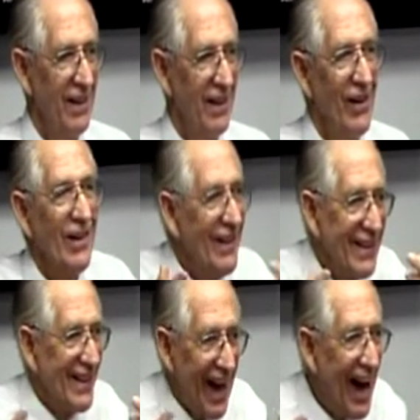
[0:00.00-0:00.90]
All the
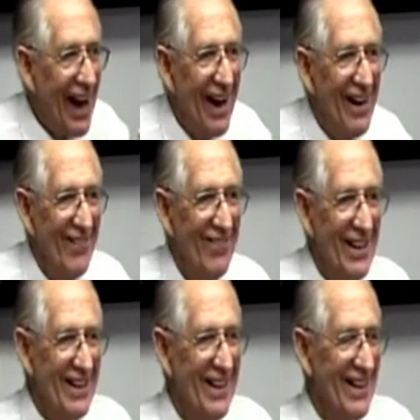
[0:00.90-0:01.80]
time.
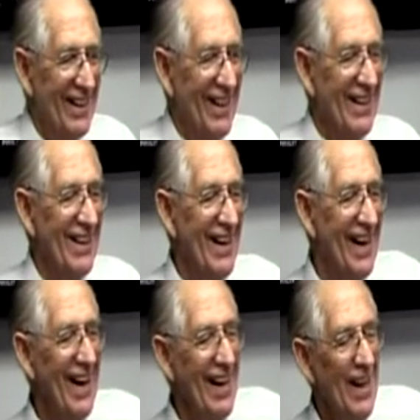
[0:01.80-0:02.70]

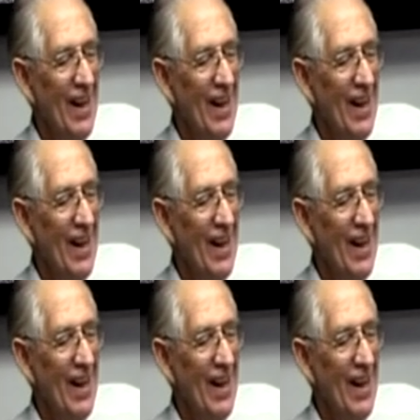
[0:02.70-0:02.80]
Right?